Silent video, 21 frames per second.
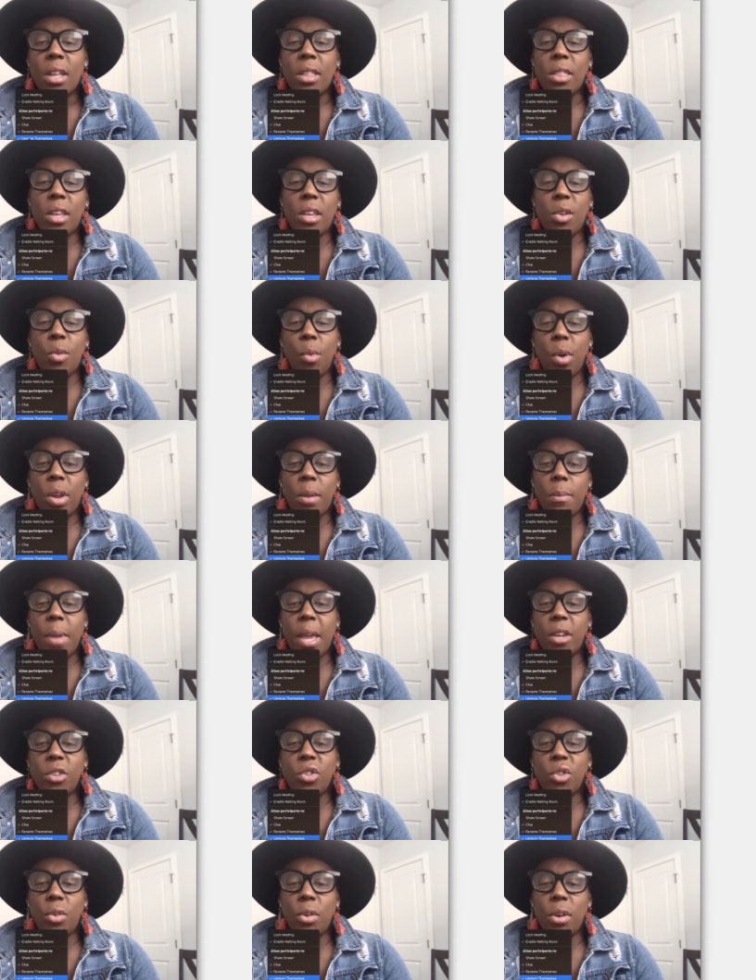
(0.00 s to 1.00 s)
then you want to
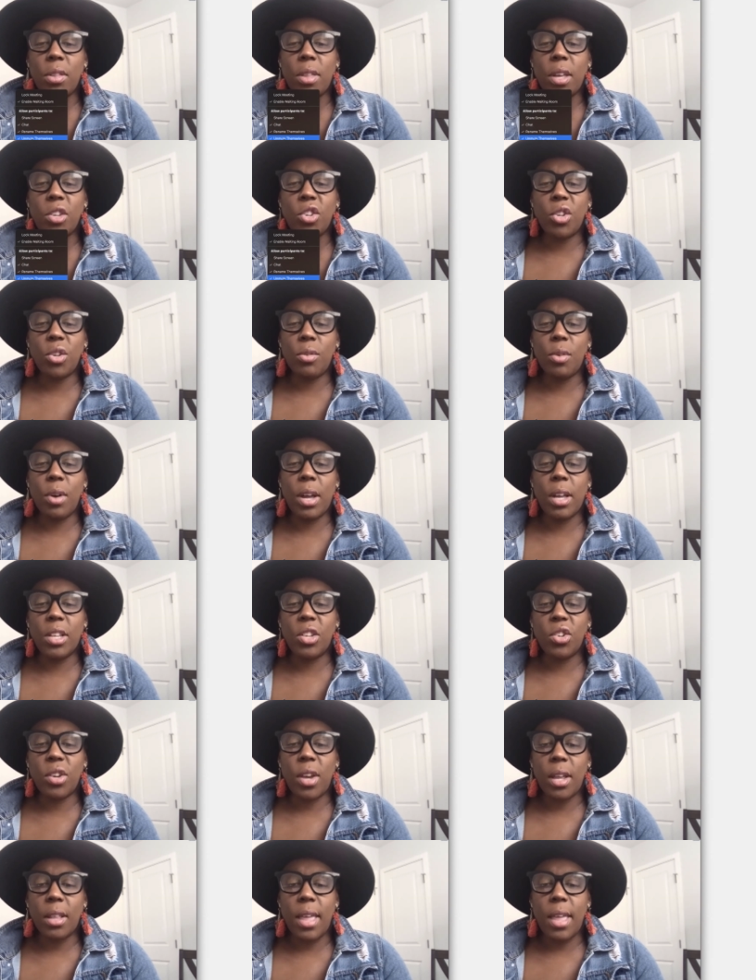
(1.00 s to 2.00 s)
make sure that you
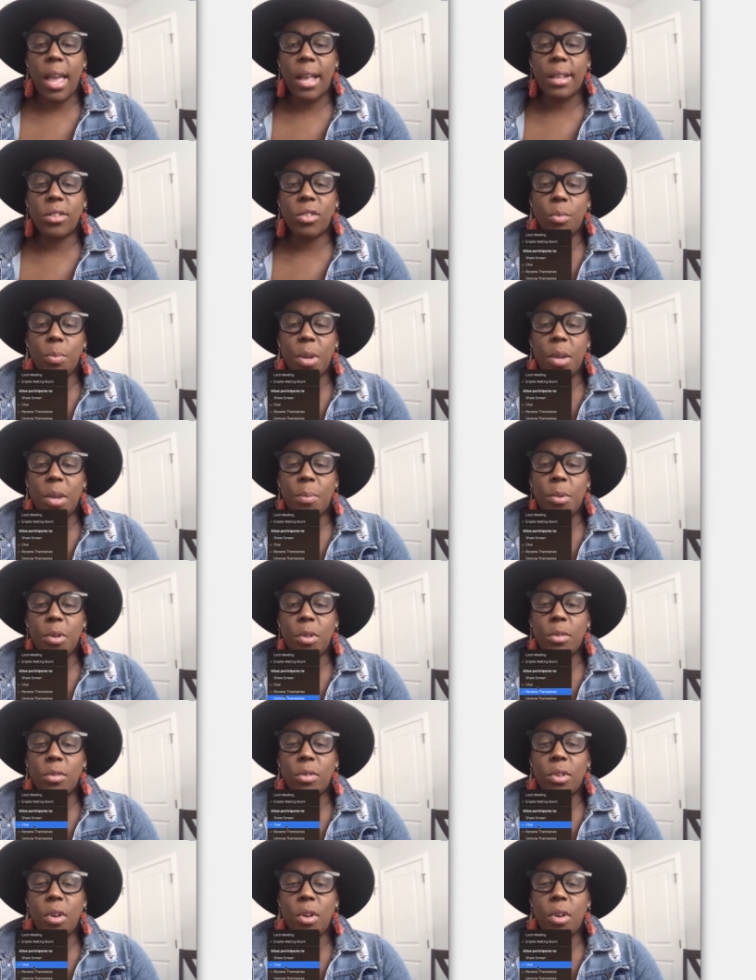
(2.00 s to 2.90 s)
uncheck that so people